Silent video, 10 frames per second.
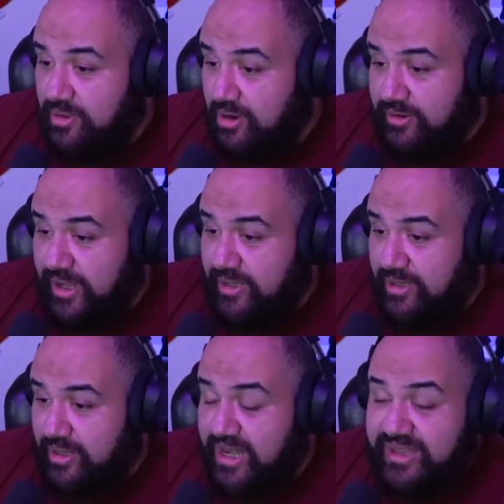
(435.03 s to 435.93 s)
All right?
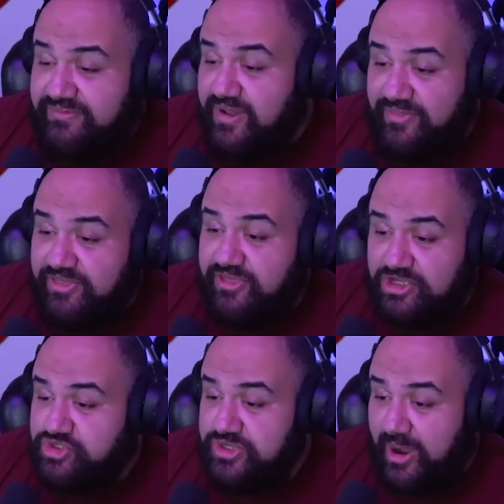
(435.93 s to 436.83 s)
And even in this
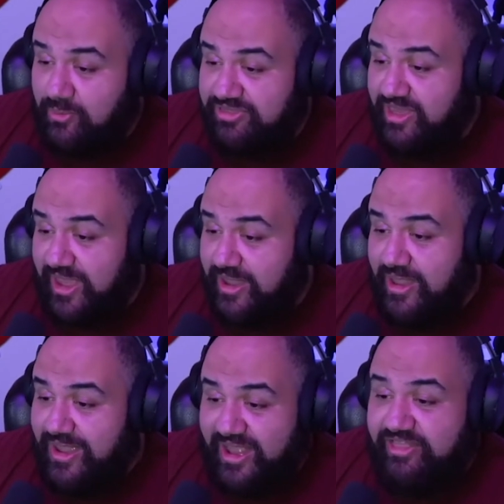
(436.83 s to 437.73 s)
country, I would say
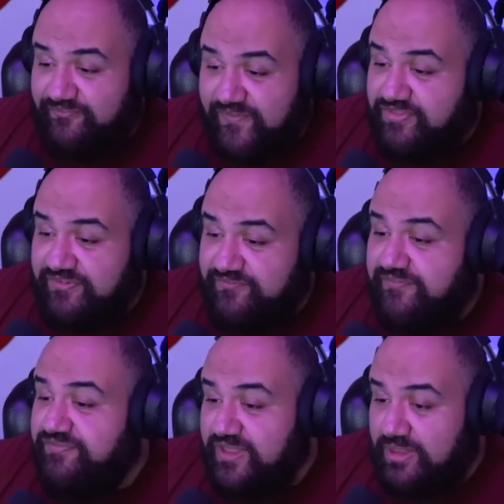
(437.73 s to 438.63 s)
it's
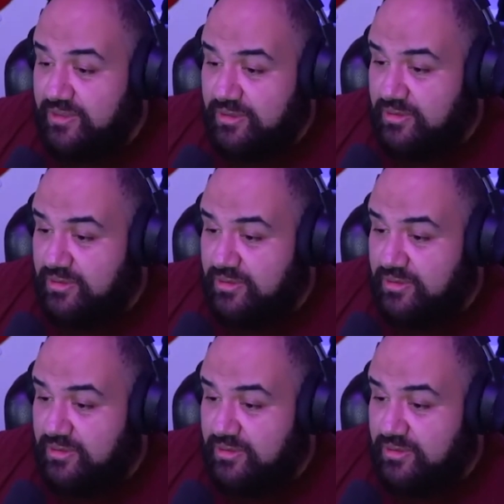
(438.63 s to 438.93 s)
50-50.